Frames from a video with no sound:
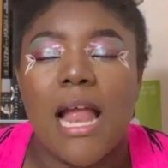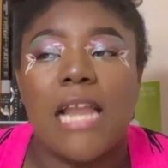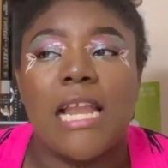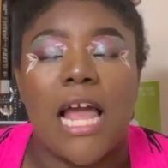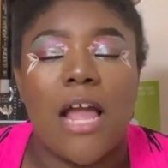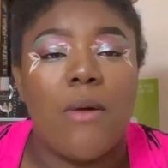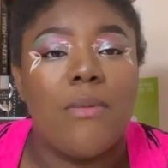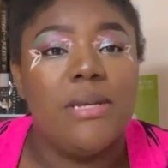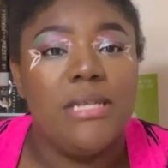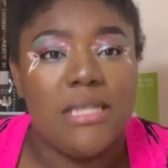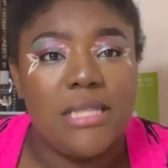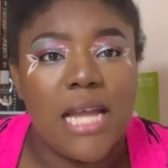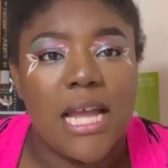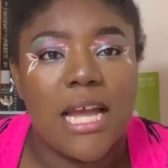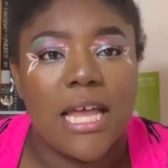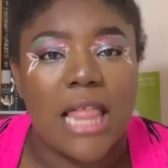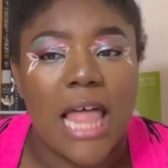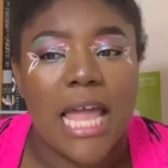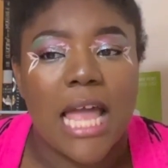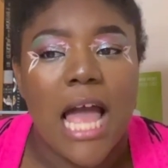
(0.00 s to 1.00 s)
always
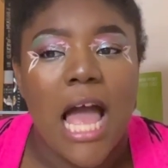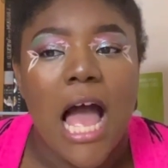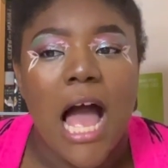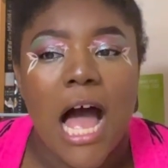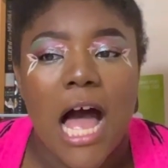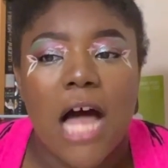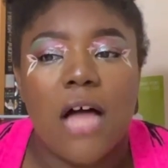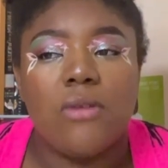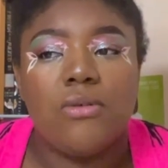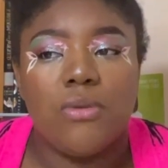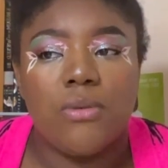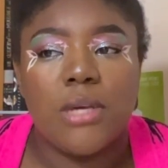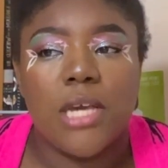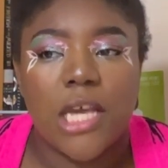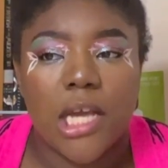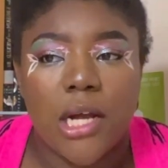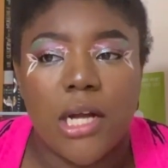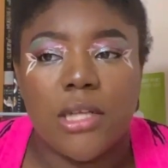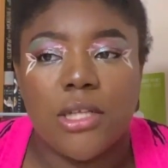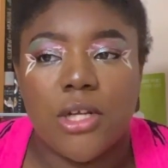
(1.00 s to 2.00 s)
think like, how do
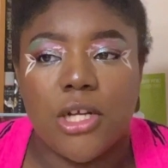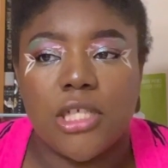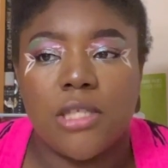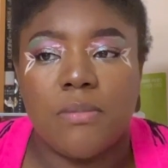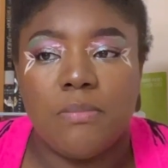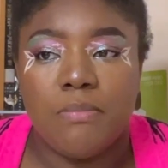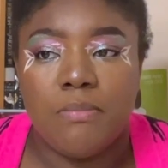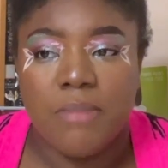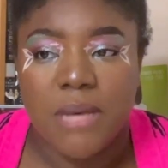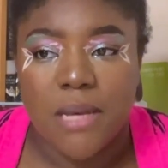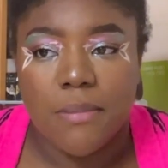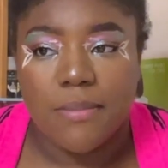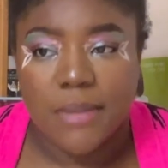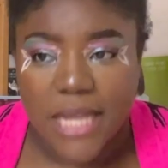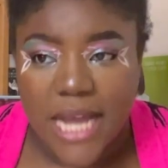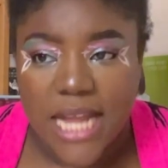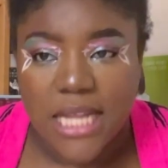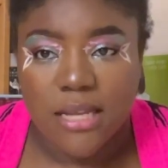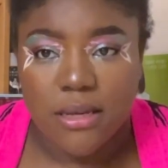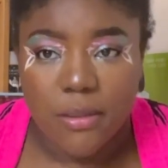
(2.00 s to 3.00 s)
characters be
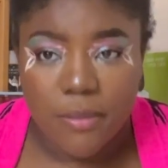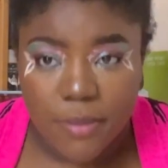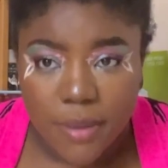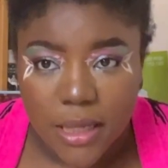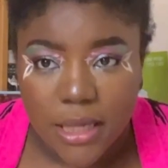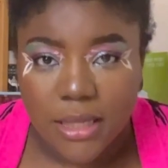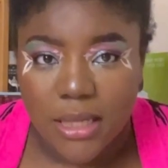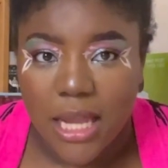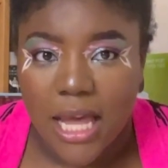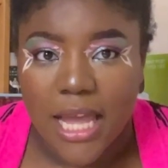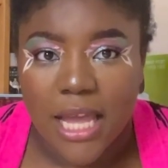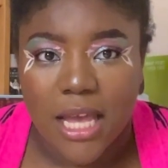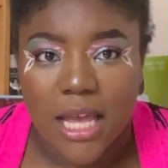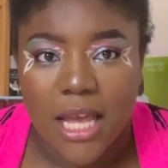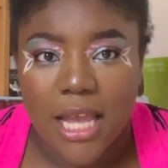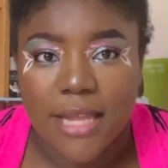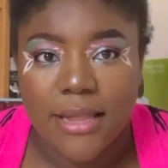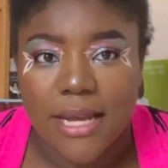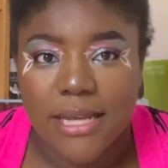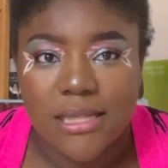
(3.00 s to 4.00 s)
bland in a book? Like,
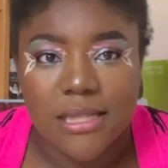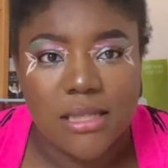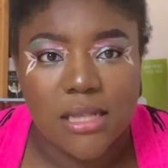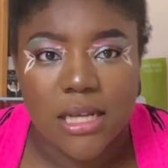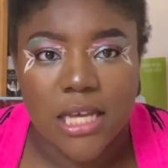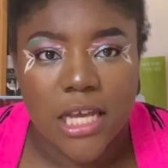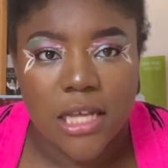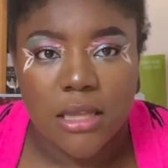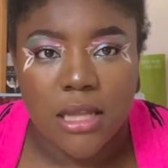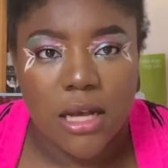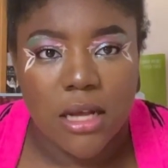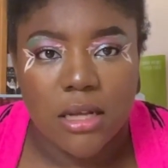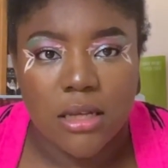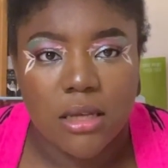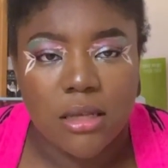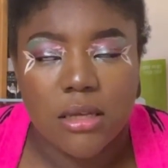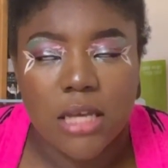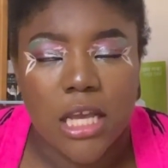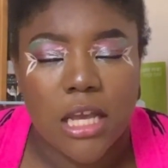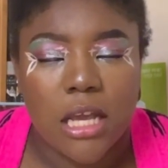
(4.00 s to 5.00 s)
doesn't the
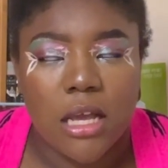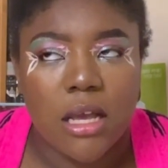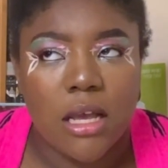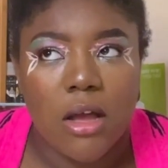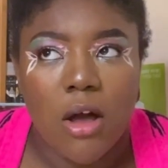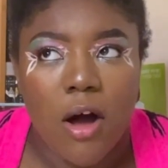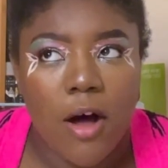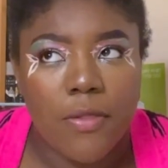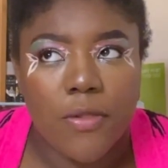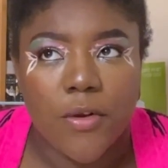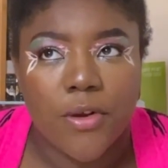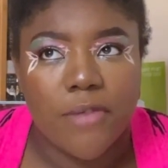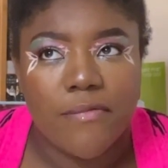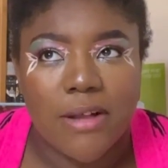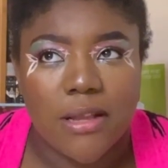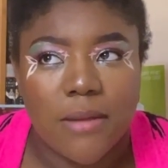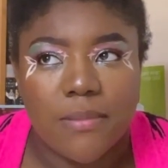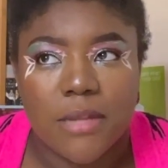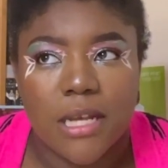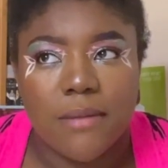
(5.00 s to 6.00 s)
author
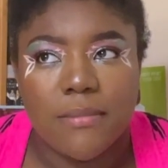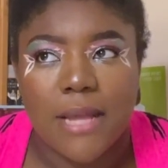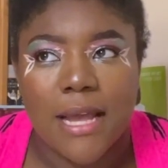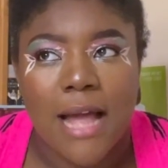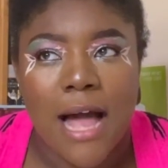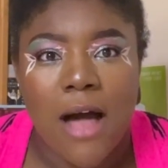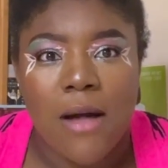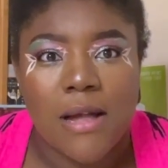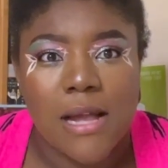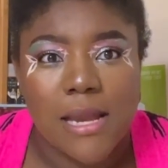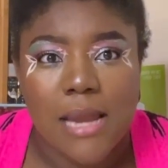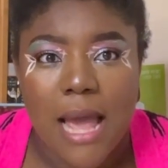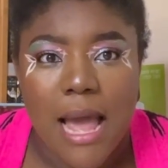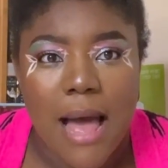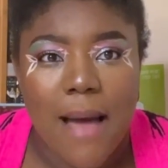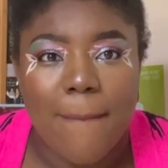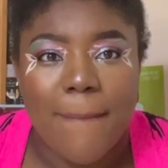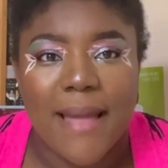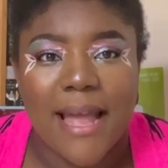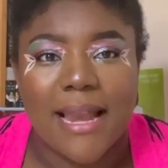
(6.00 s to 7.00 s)
develop them? Like, how can that
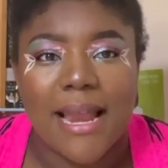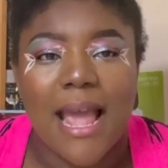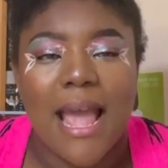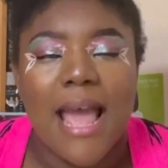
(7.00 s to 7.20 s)
happen?